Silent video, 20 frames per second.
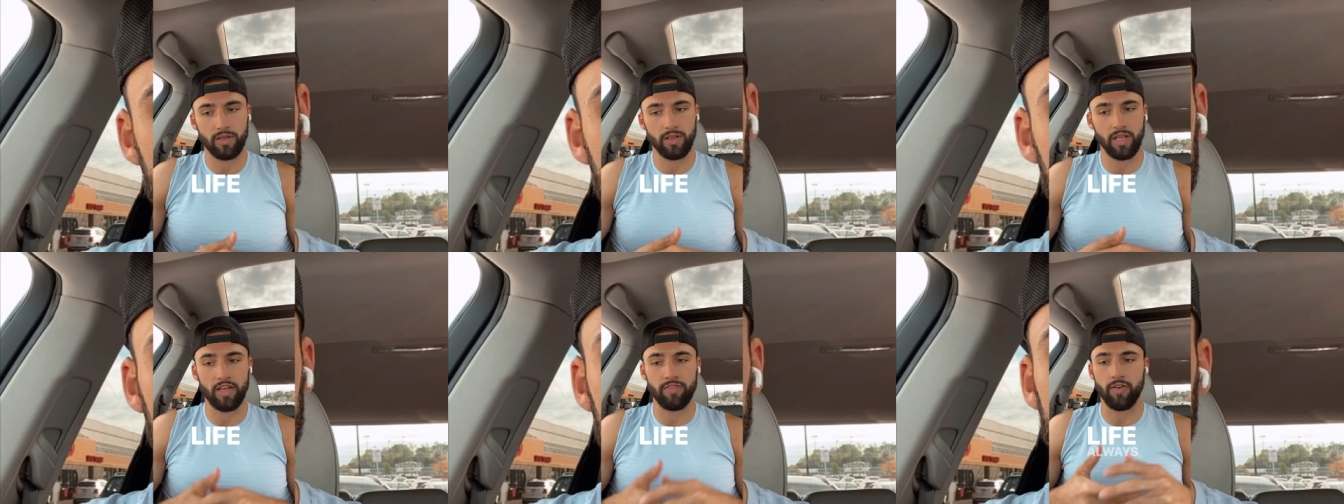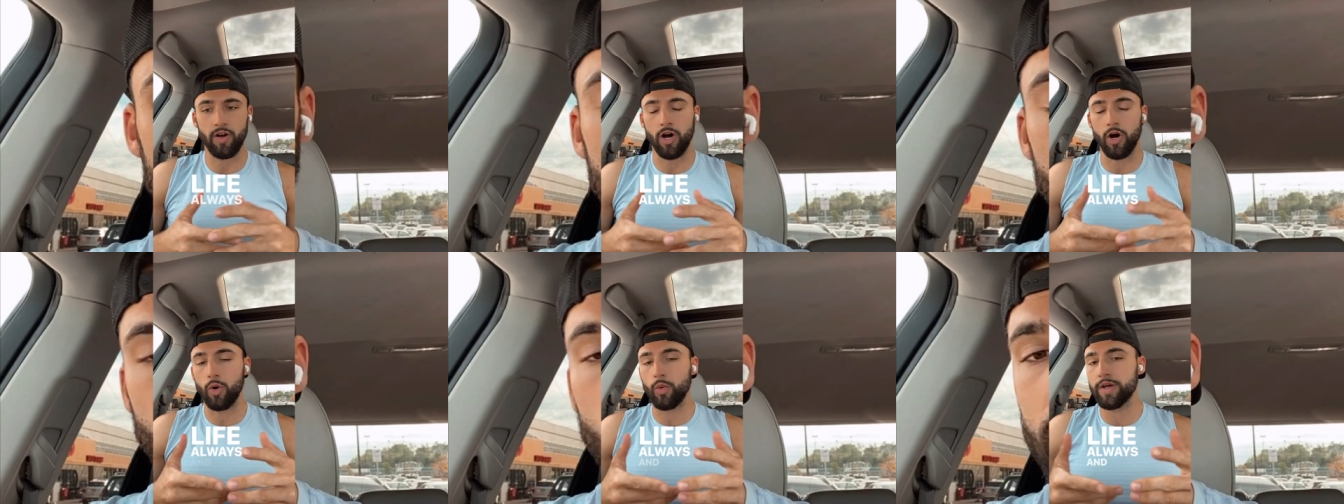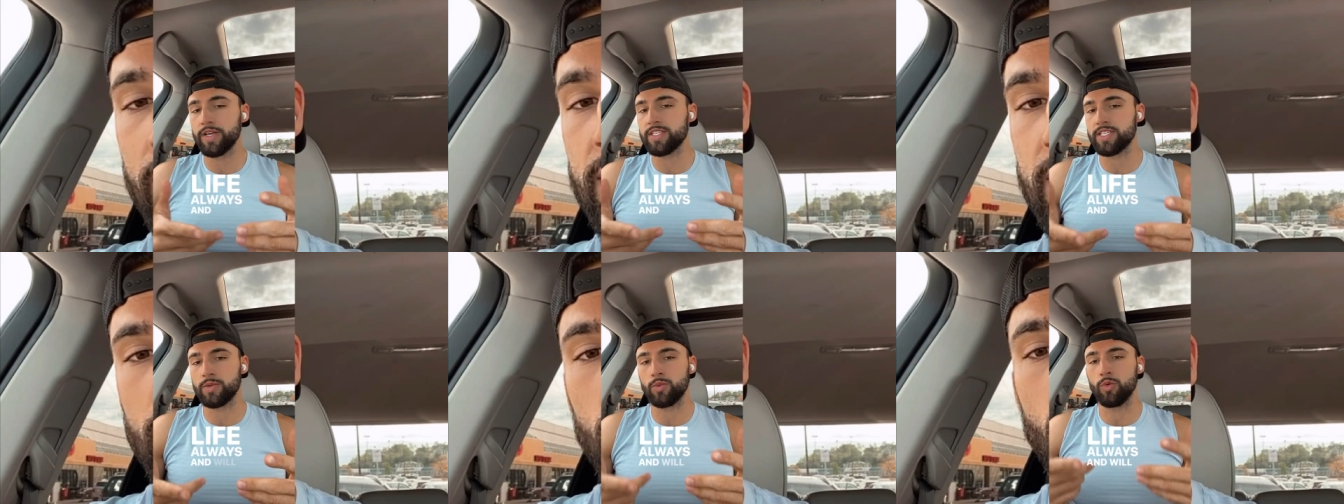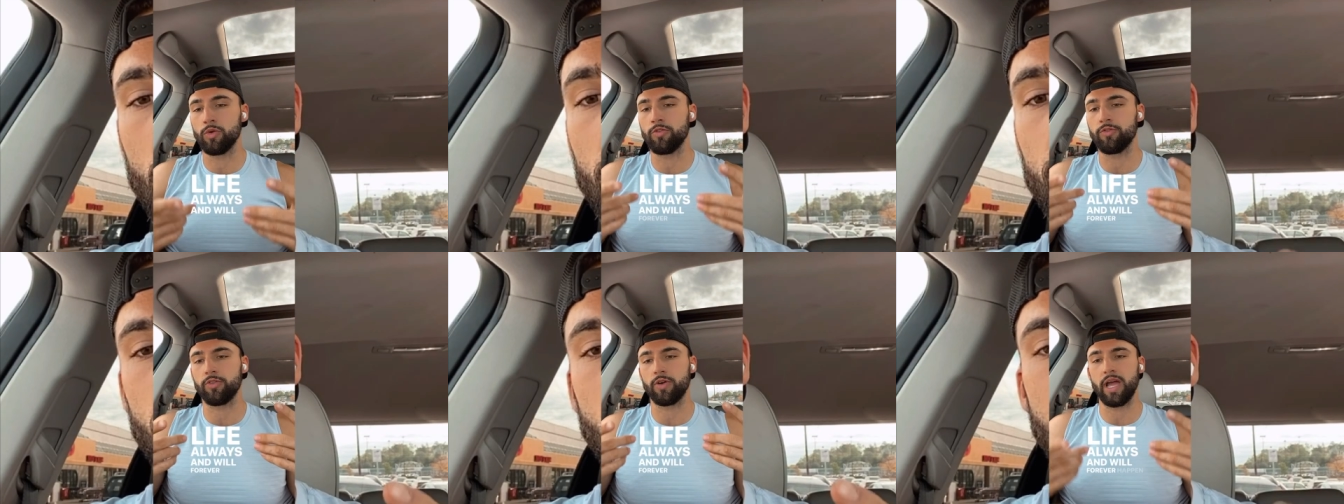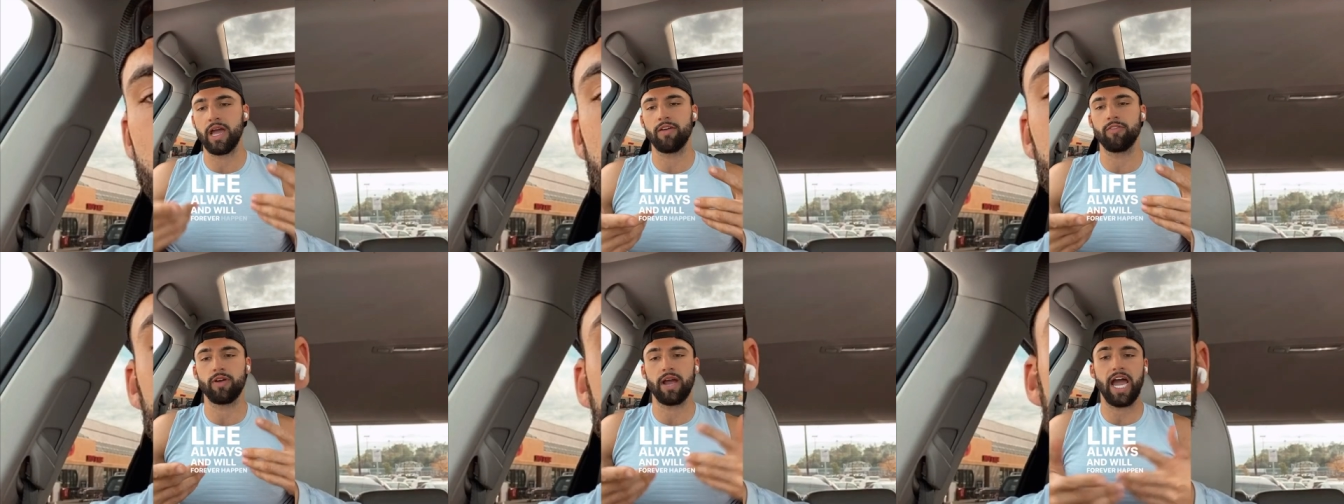Life always and will
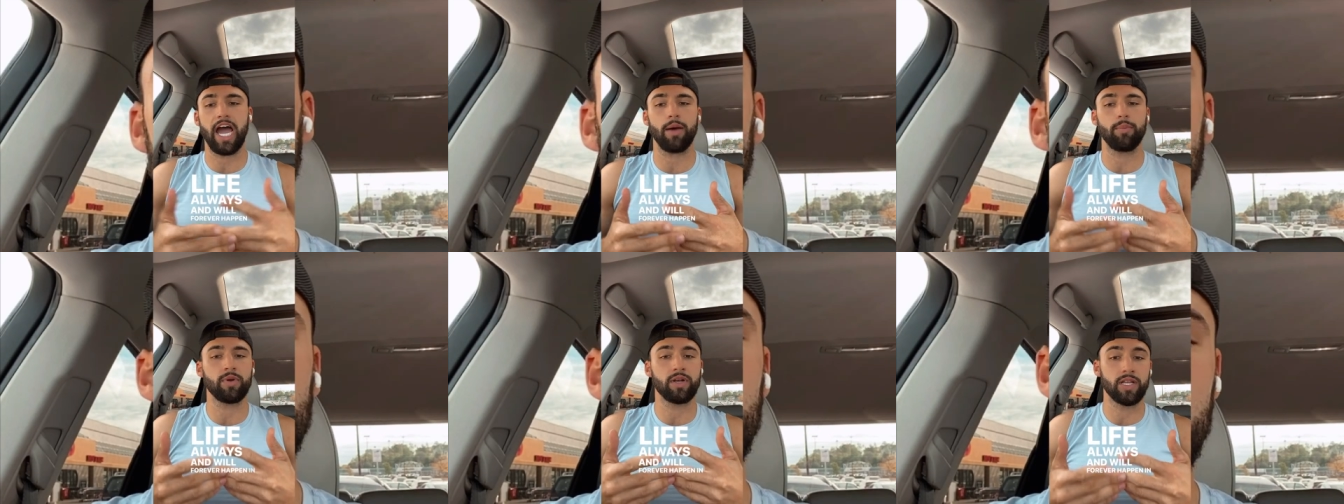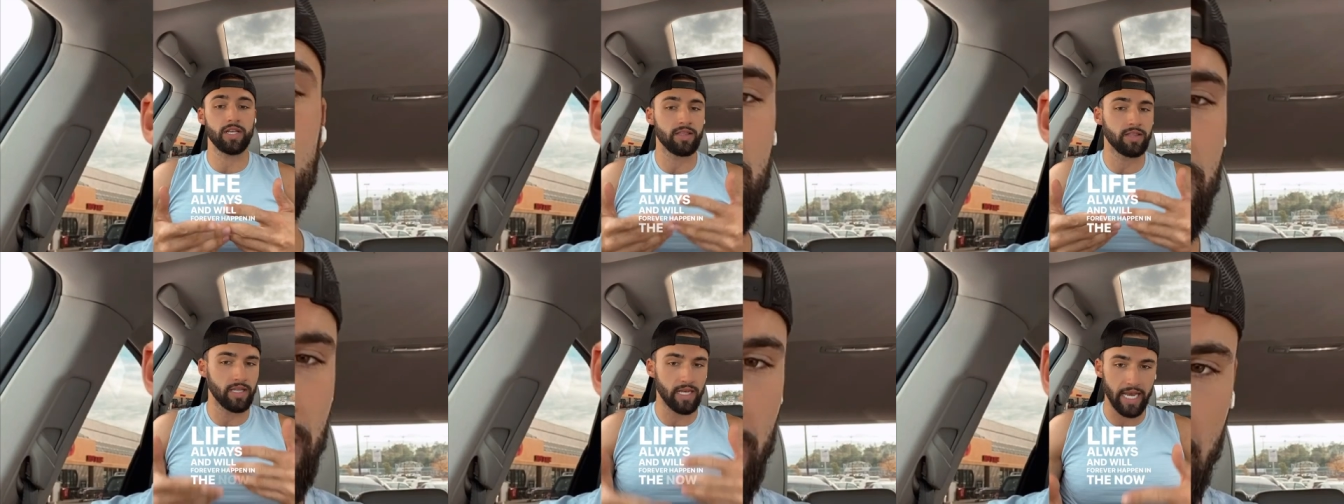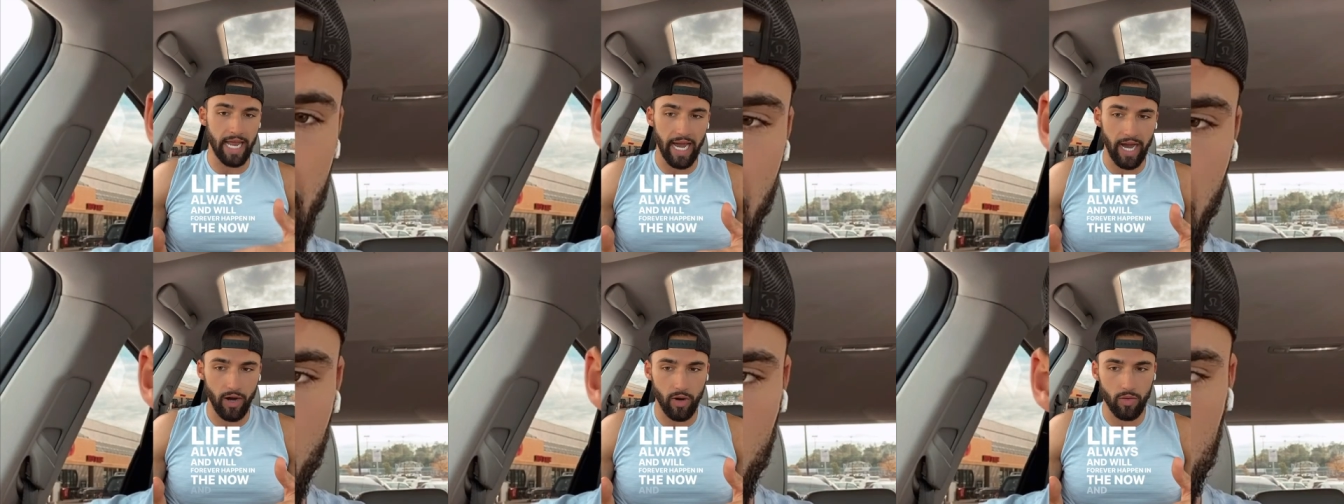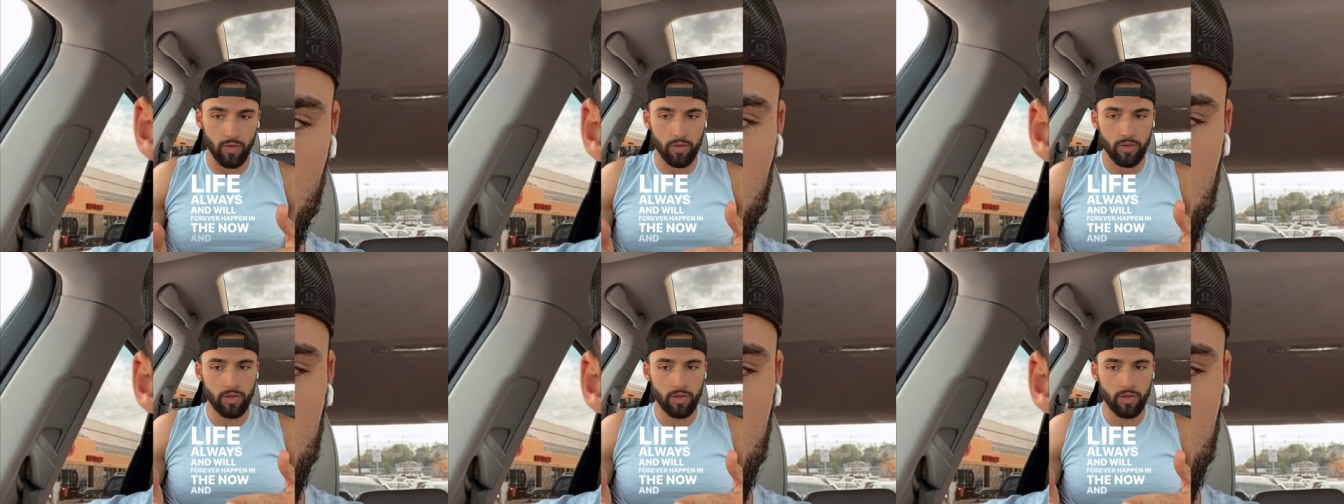forever happen in the now.